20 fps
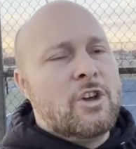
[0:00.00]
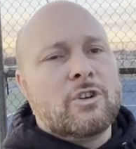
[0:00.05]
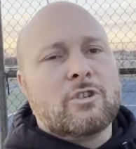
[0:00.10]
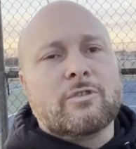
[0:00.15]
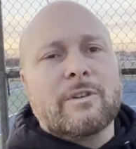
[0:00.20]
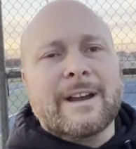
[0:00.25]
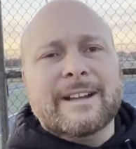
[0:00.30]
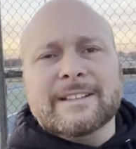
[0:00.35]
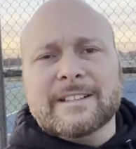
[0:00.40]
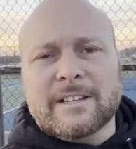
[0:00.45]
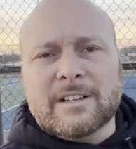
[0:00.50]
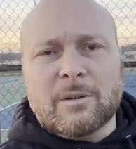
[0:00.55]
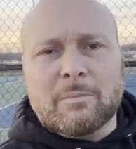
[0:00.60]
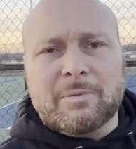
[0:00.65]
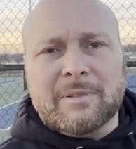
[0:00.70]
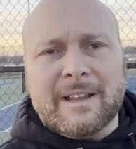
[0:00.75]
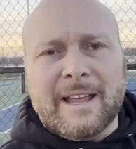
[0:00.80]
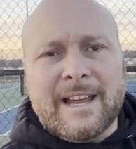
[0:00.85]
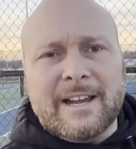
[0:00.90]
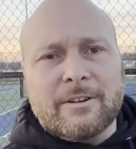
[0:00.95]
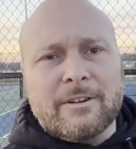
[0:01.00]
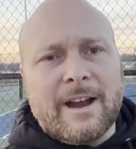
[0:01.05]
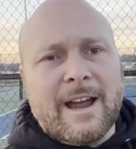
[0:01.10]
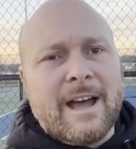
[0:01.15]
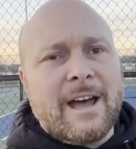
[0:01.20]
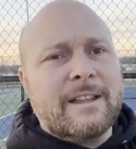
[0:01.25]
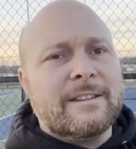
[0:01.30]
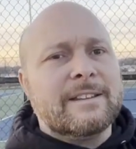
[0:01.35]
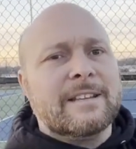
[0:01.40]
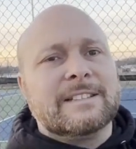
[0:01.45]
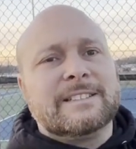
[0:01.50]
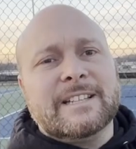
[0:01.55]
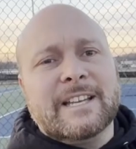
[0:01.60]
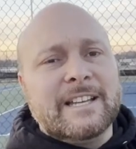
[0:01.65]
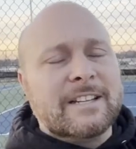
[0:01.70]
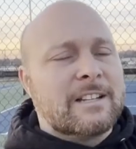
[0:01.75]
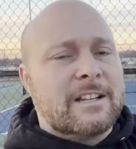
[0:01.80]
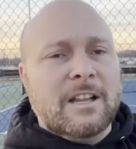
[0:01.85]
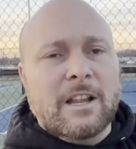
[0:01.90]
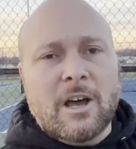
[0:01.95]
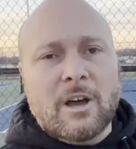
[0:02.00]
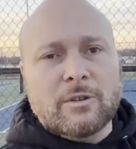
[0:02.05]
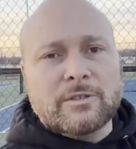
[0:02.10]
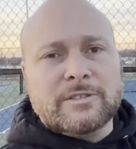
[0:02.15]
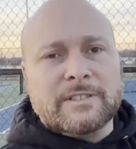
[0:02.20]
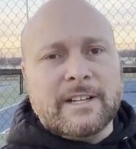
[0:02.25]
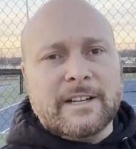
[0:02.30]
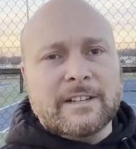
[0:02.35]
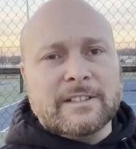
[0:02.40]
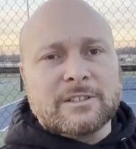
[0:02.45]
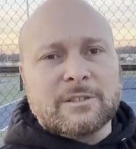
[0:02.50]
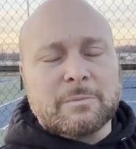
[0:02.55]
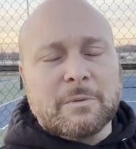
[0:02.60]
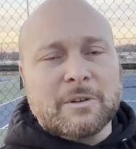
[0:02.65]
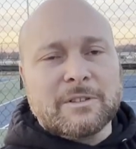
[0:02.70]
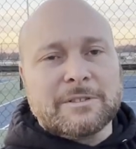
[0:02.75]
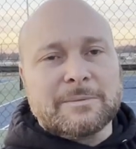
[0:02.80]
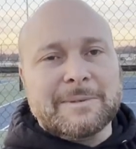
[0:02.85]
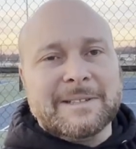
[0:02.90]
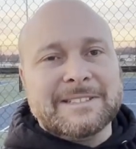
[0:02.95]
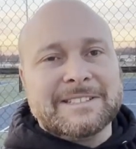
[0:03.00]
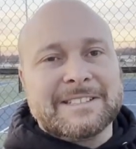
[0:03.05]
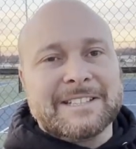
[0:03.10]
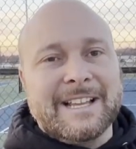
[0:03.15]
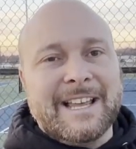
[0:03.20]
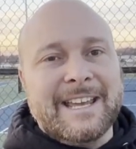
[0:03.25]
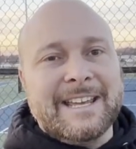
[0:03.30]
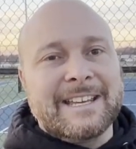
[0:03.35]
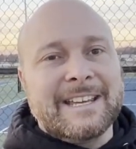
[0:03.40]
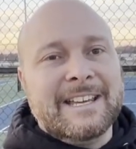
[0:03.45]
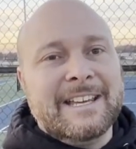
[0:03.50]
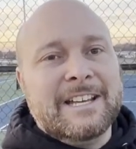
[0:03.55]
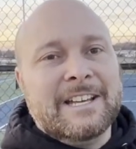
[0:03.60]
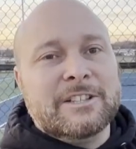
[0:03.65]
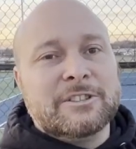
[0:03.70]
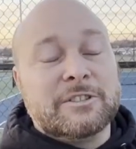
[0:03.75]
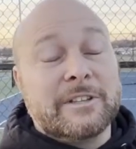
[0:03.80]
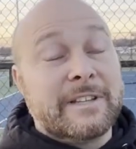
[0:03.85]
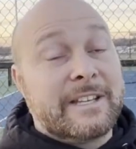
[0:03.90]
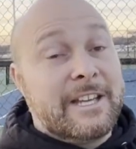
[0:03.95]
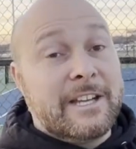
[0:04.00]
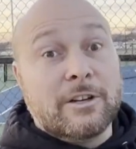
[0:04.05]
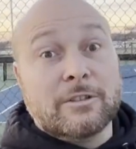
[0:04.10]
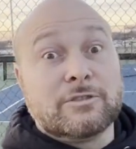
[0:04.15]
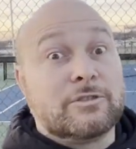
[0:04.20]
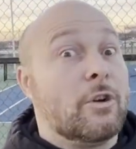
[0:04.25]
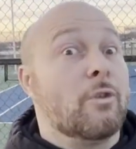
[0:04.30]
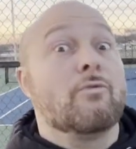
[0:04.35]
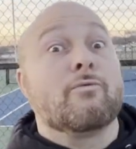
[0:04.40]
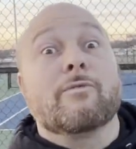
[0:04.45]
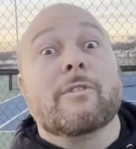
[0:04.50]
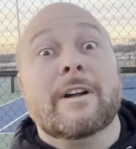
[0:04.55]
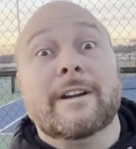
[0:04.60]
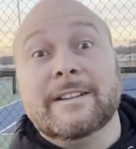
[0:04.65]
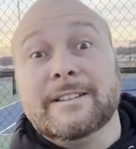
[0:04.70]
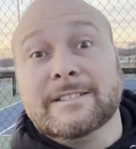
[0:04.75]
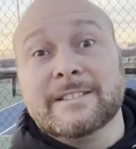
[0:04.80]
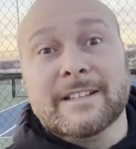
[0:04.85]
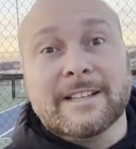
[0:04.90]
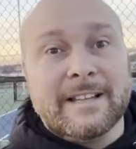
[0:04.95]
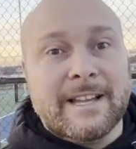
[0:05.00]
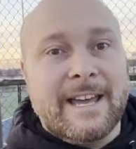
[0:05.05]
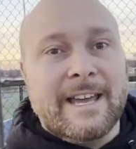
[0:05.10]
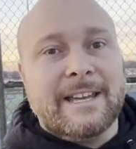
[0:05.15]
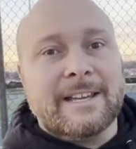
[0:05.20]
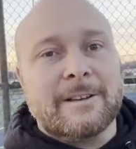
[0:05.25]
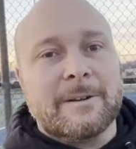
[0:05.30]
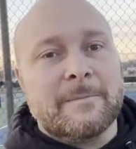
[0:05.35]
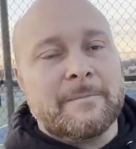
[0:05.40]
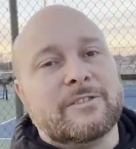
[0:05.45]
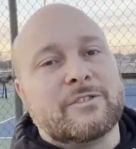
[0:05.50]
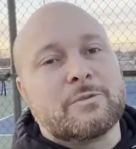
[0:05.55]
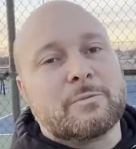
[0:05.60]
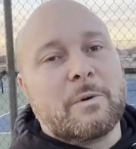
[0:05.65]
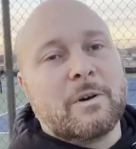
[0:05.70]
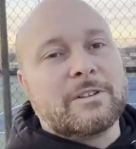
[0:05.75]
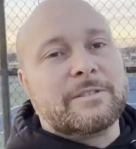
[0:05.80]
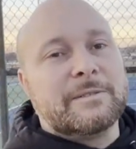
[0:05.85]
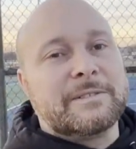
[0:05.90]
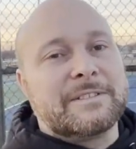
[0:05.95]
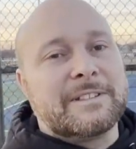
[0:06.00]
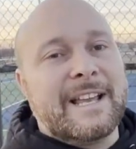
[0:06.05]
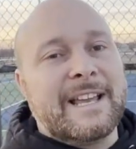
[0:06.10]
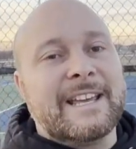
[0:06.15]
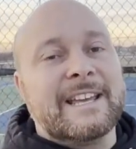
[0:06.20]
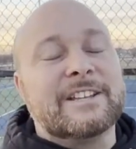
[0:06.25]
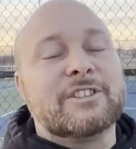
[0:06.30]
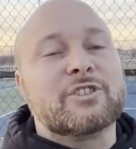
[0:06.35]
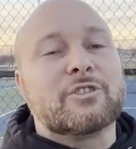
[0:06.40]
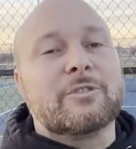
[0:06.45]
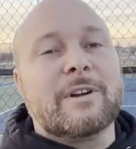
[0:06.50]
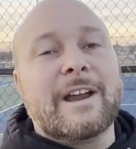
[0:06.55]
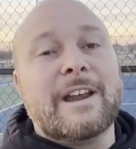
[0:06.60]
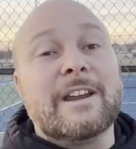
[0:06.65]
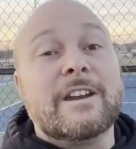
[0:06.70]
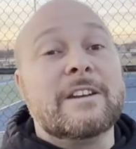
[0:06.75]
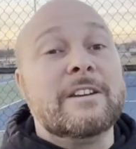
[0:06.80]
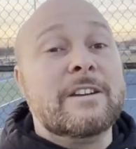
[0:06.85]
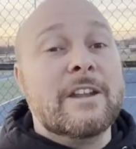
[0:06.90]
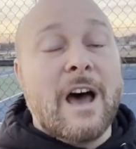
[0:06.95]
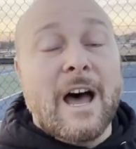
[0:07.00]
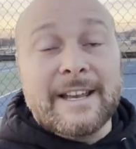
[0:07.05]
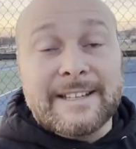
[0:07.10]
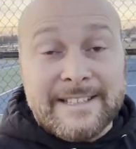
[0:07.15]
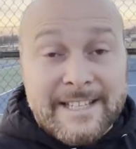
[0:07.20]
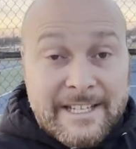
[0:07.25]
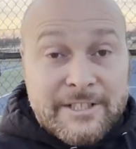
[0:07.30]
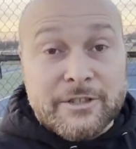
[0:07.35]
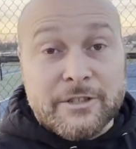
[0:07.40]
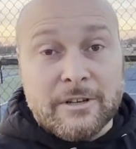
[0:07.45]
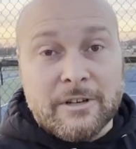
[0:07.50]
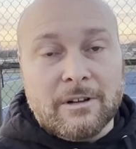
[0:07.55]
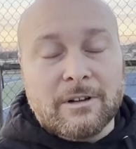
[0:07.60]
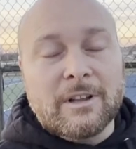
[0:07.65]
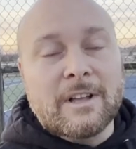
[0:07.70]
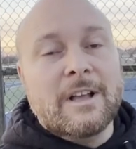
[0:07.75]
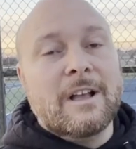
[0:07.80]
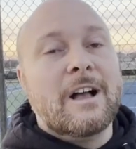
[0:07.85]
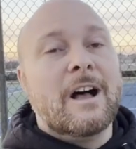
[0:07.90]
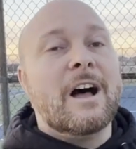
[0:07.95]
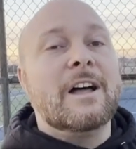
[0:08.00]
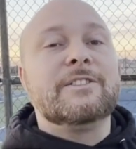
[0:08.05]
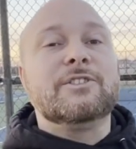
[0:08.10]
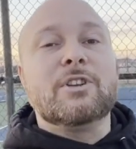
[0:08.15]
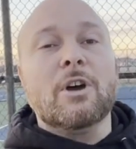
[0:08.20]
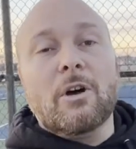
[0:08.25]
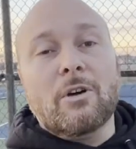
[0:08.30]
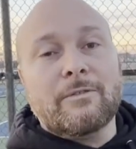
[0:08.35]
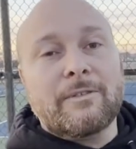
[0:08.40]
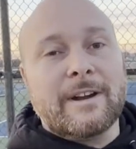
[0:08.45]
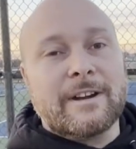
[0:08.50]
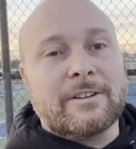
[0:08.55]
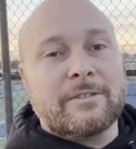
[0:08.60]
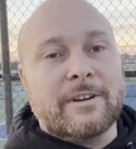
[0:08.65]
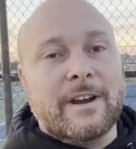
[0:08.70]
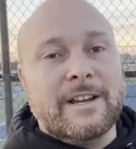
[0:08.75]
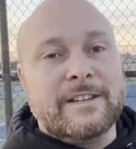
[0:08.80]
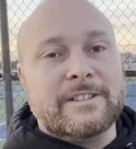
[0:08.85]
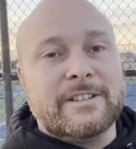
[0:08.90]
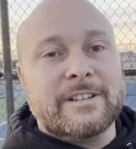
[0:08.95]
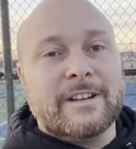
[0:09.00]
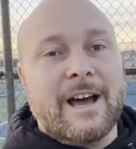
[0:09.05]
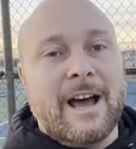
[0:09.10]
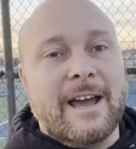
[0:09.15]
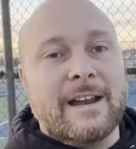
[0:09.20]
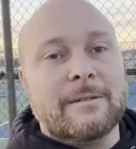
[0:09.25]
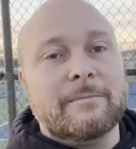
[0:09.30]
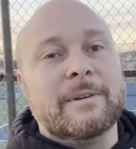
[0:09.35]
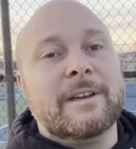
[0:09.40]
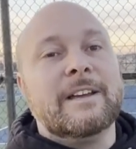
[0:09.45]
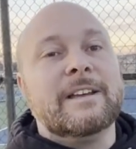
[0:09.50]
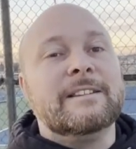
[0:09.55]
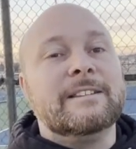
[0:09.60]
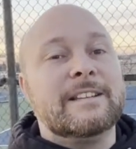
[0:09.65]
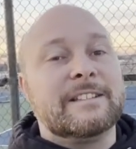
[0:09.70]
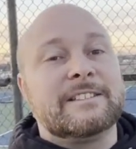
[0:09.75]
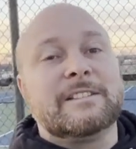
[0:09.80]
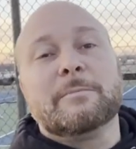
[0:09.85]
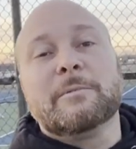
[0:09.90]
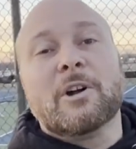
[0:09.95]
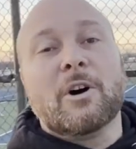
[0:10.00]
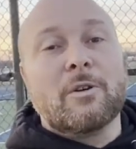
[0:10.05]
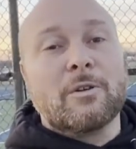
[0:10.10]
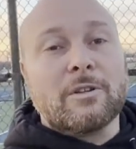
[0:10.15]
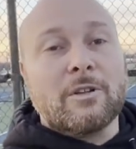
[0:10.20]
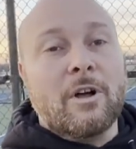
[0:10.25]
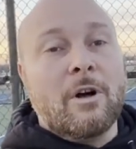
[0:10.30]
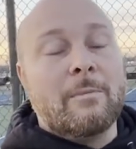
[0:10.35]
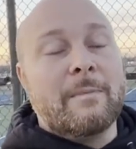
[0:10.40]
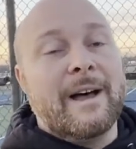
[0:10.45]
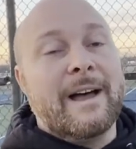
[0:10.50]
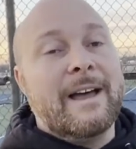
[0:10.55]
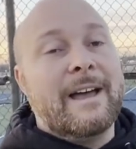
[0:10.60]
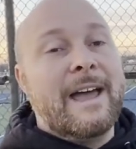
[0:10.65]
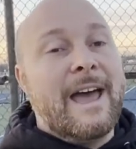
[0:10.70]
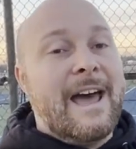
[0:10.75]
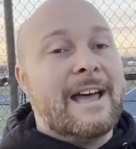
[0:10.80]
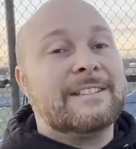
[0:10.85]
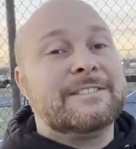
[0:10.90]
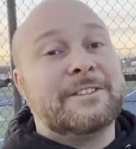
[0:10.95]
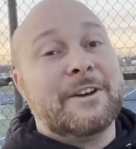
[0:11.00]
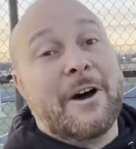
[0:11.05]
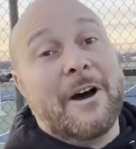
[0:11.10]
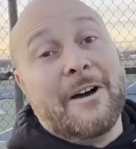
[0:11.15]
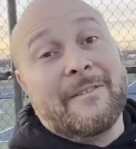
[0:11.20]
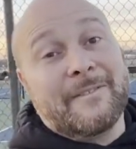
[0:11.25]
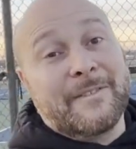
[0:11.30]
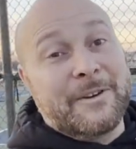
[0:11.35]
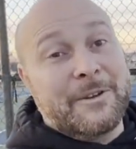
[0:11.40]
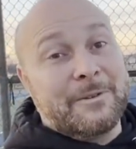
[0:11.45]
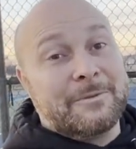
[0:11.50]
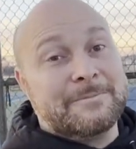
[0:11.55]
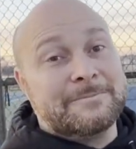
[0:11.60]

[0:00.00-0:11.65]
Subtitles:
Great little playground that's enclosed there in Sportsman's Lake so the kiddos don't run into the lake. Sportsman's Lake is a great additional adult recreation item that Seminole, Oklahoma has to offer you.